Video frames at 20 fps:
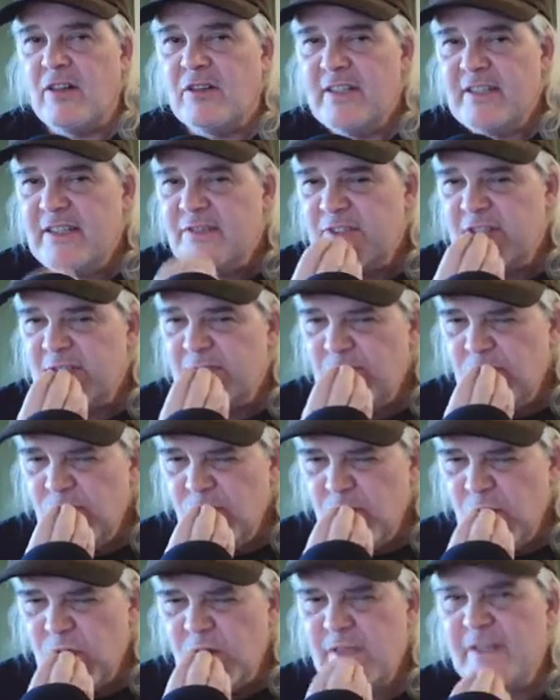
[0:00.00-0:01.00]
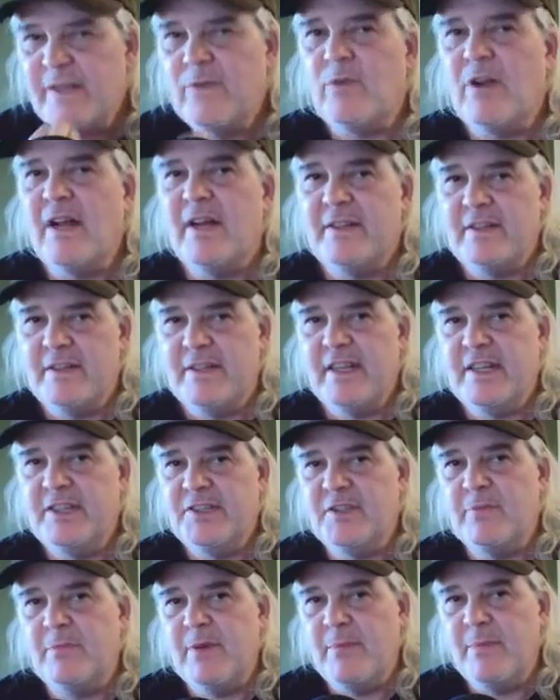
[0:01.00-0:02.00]
Leaves a really rotten
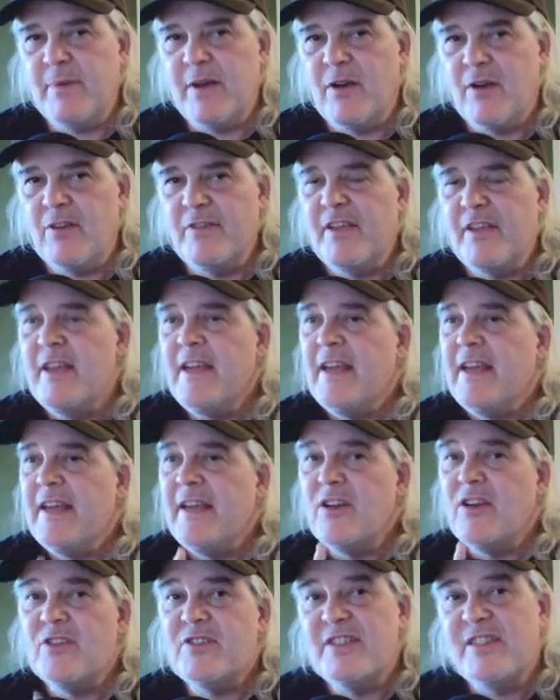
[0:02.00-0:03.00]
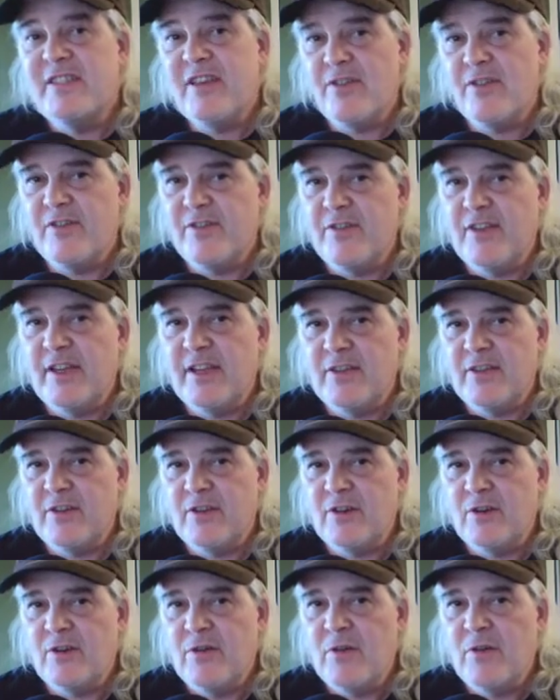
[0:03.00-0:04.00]
taste in my mouth. Here's the other thing,
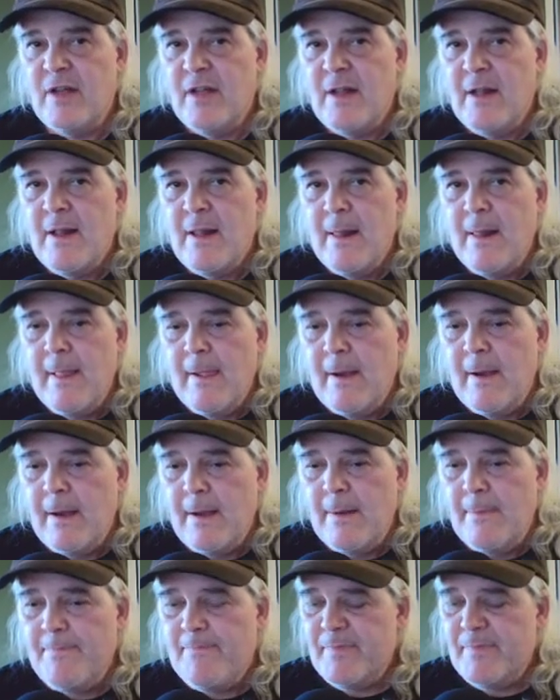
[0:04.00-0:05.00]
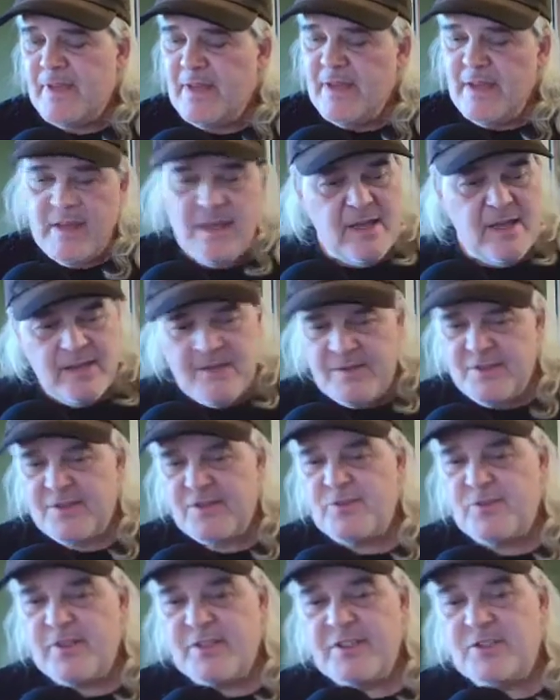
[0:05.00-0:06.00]
though, and
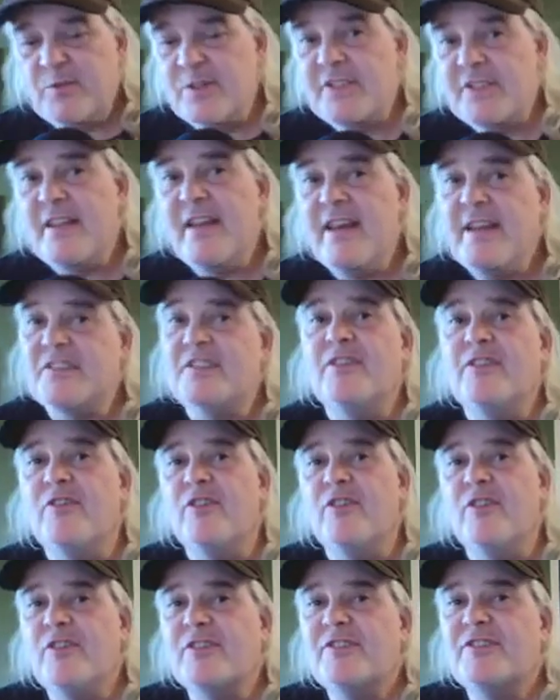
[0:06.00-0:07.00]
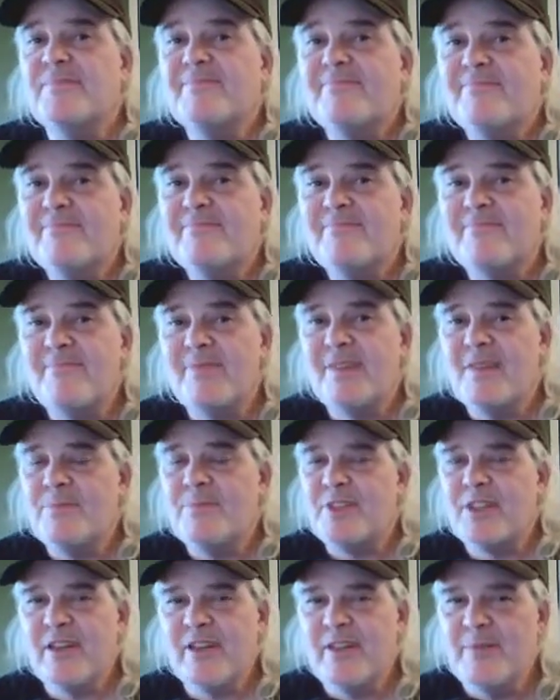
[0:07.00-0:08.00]
this one's nasty, folks. I'm
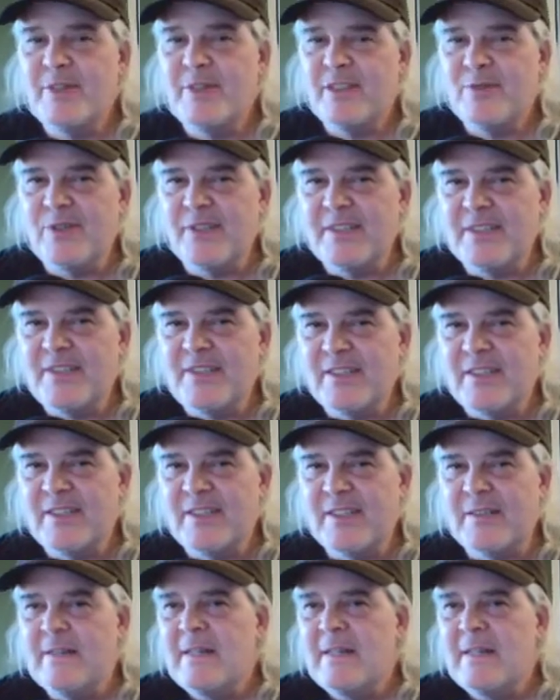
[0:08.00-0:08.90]
sorry to be the one to tell you.